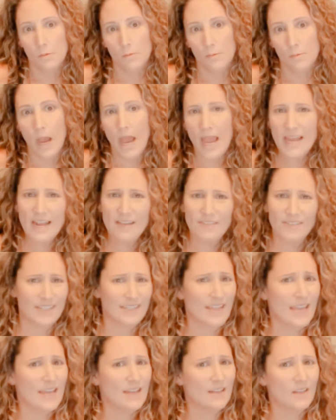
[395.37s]
I have to
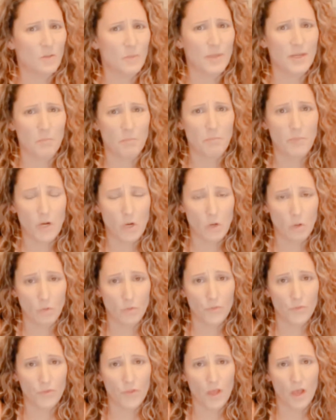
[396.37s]
say a little bit of both.